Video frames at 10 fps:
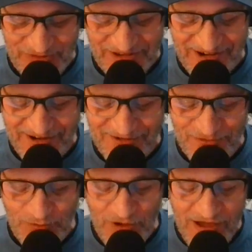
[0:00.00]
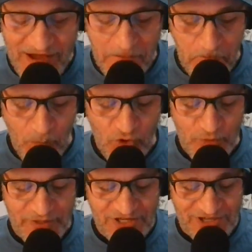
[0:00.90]
with our own
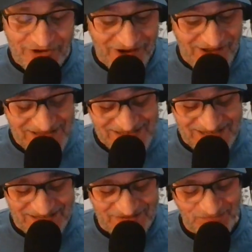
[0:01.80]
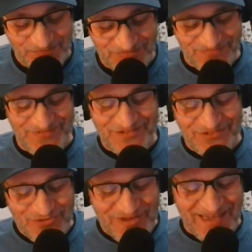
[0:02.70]
morbid curiosity.
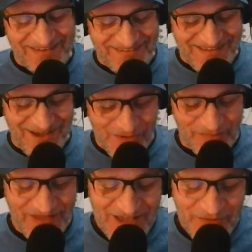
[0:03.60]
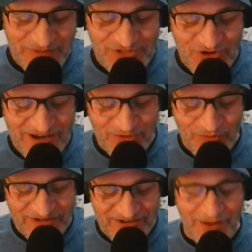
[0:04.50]
You can't help but try to
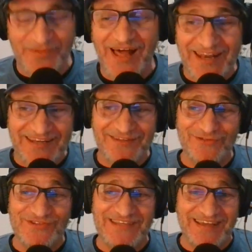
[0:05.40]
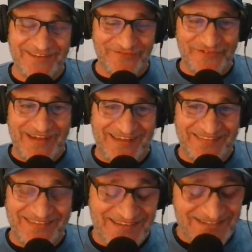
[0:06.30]
wonder. I'm glad I didn't do the second
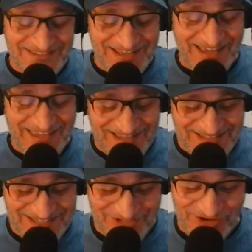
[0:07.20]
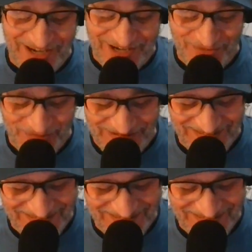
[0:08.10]
fucking because I can't see straight anymore.